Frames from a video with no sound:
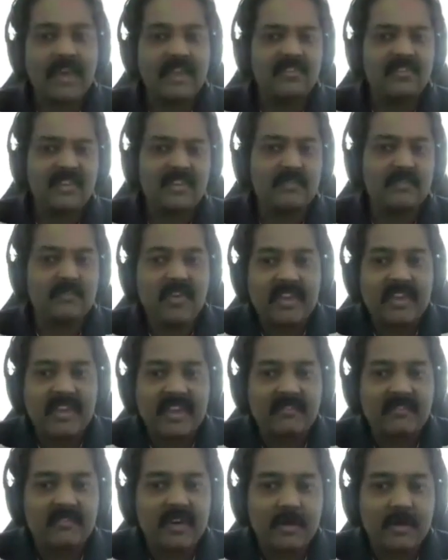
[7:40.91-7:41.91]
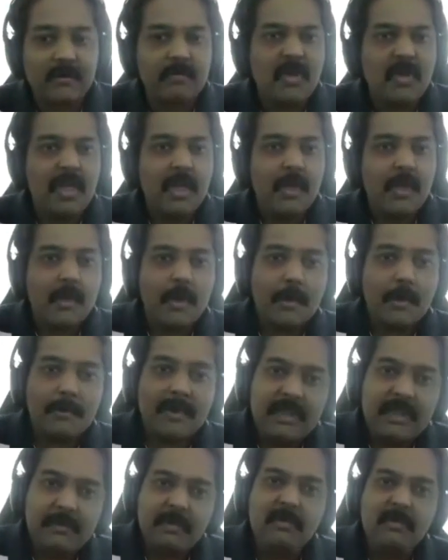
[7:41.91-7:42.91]
and it varied from a
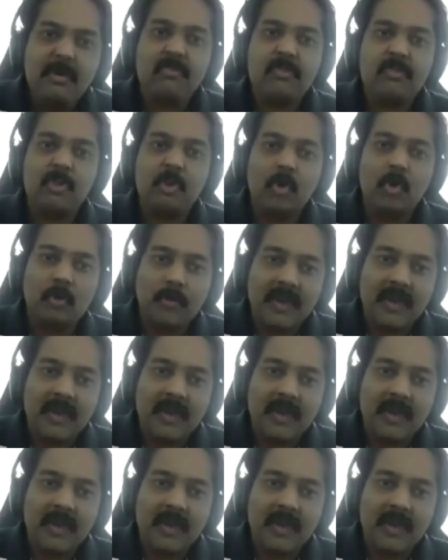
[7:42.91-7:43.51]
minimum of 2